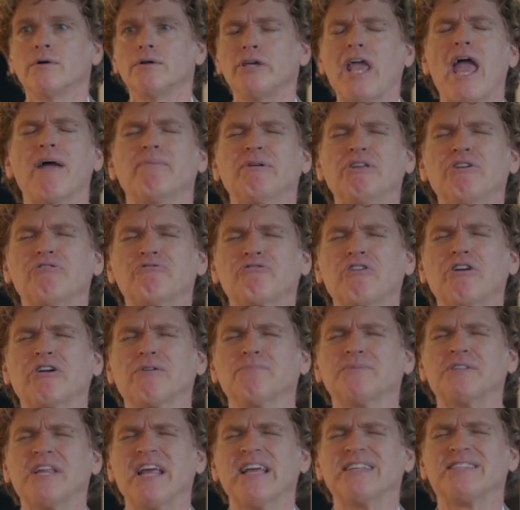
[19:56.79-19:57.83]
Yeah, but your
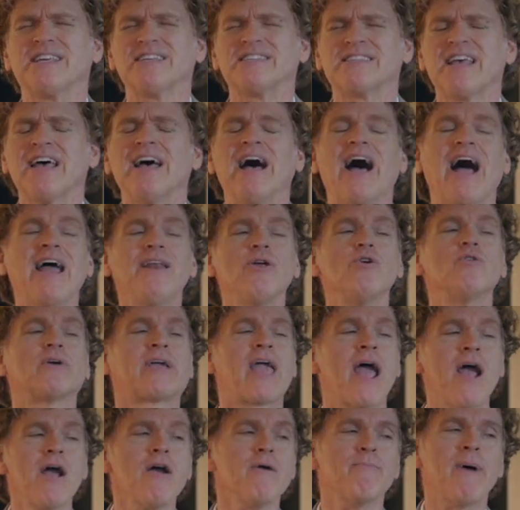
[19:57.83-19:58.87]
circumstances, I don't
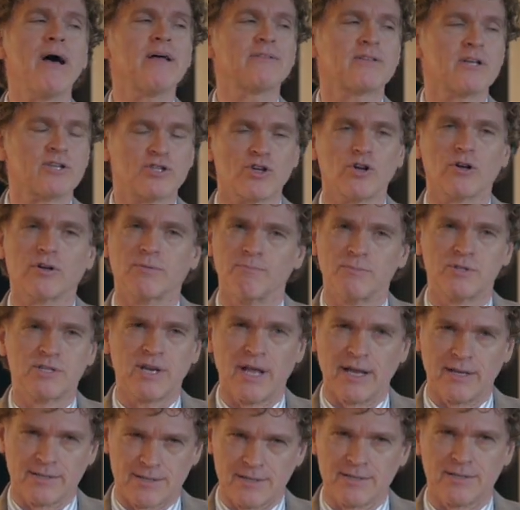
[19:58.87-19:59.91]
care about the
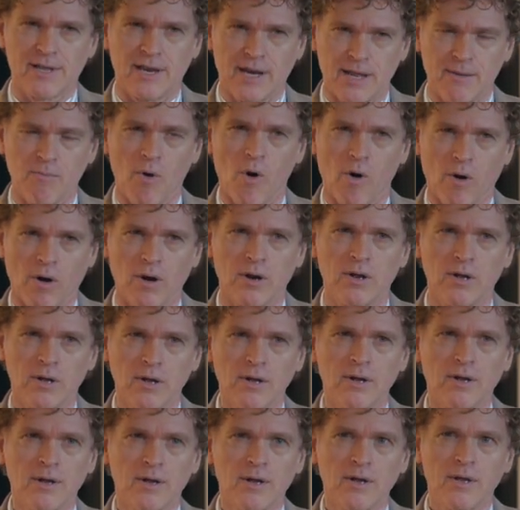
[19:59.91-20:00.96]
circumstances anymore.
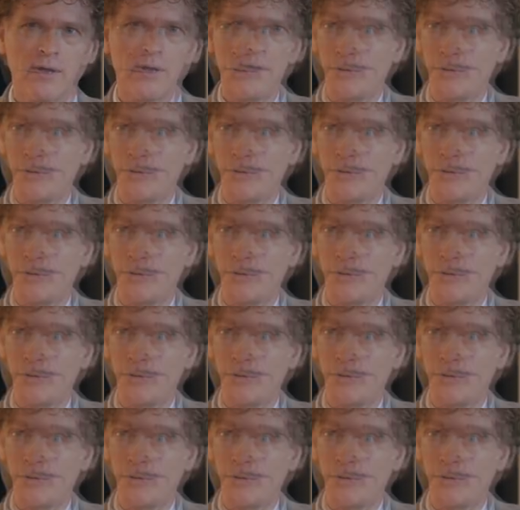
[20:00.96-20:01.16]
Mm-hmm.